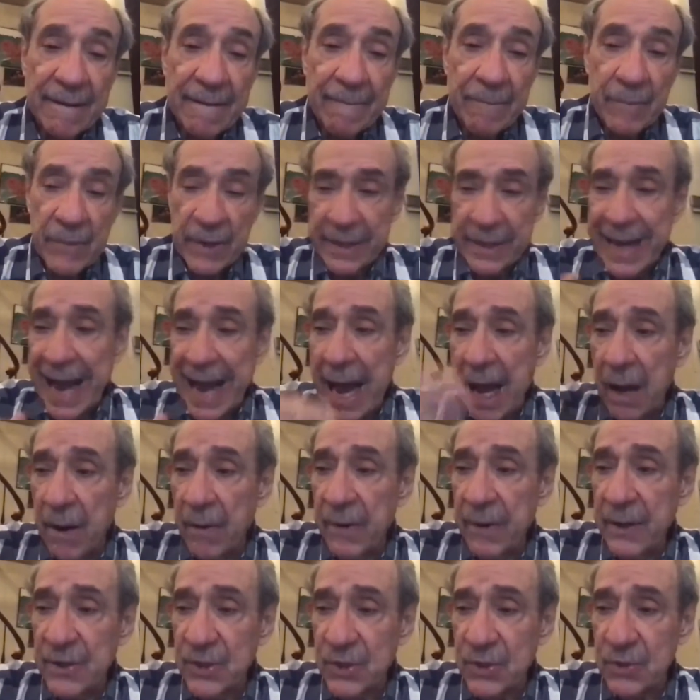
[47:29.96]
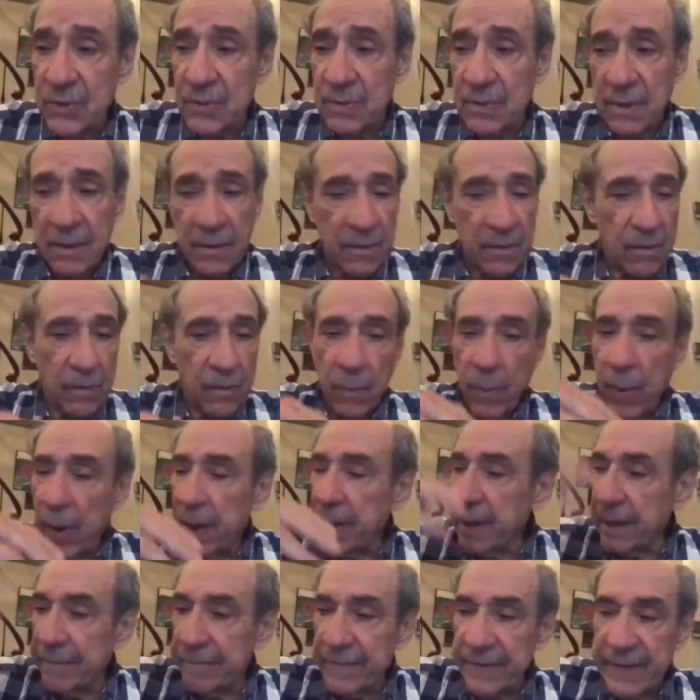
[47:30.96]
Now it's
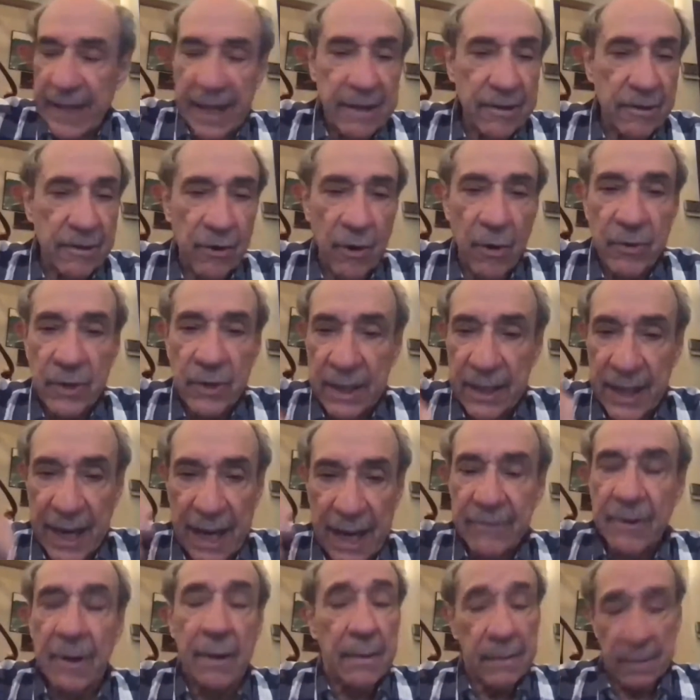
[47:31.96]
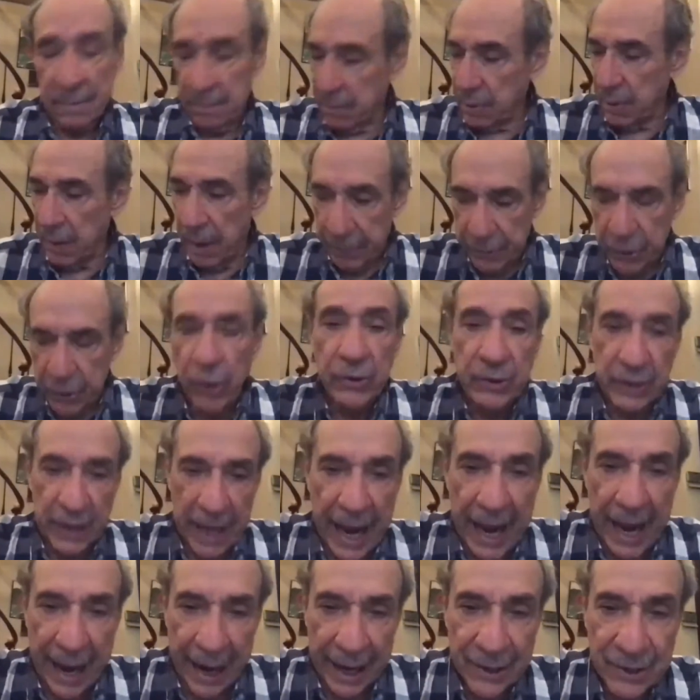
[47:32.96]
whatever they throw together, a good
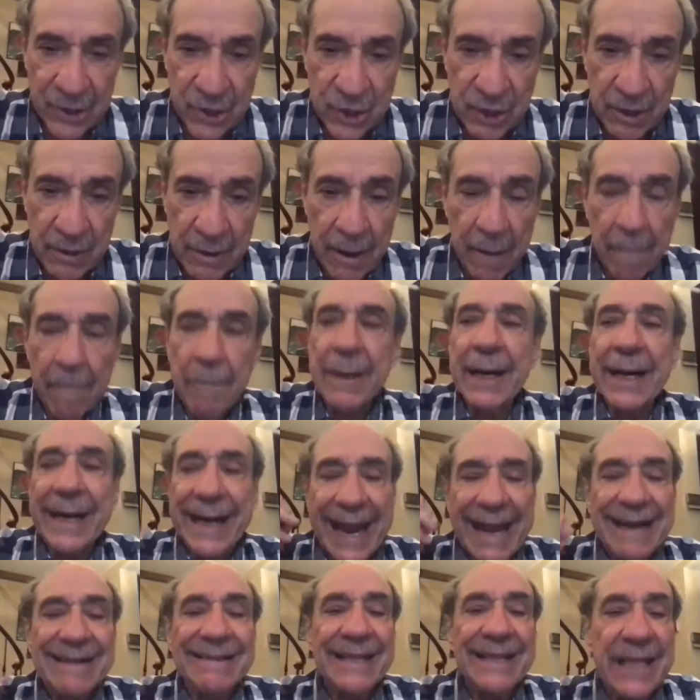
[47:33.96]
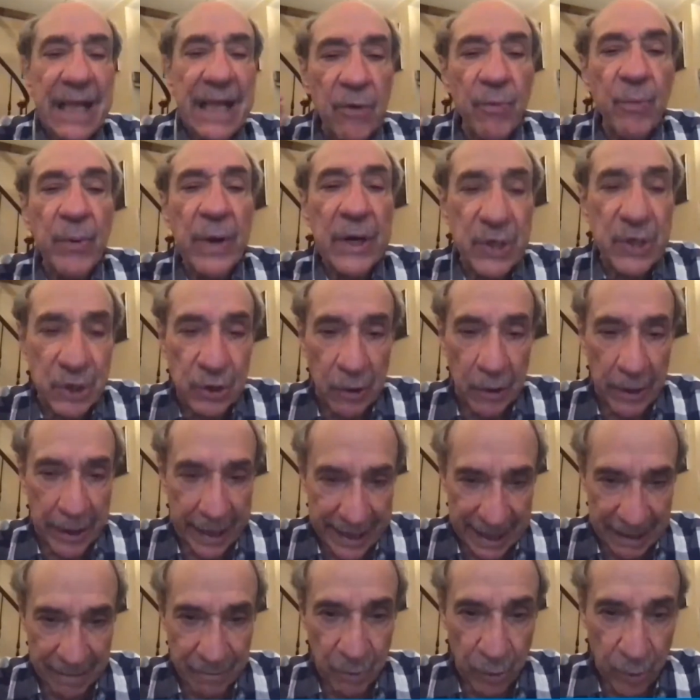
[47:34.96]
cast, but it ain't the original
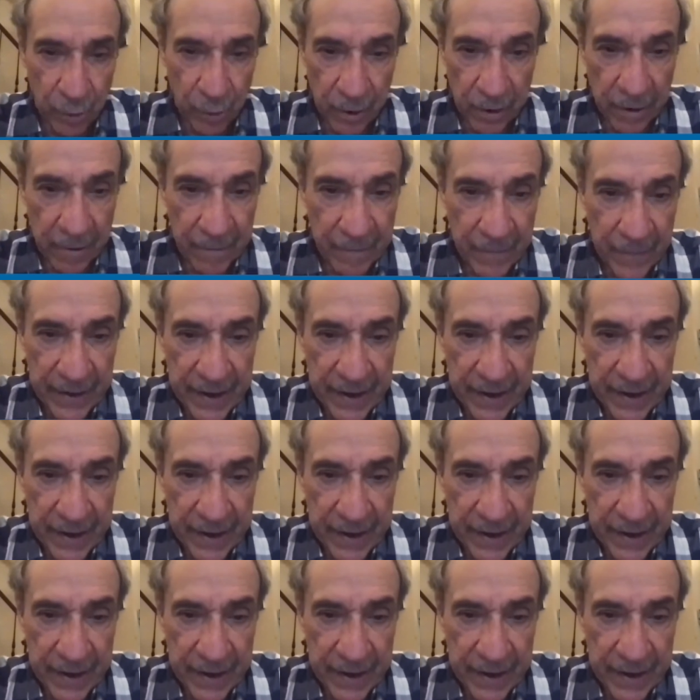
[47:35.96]
anymore.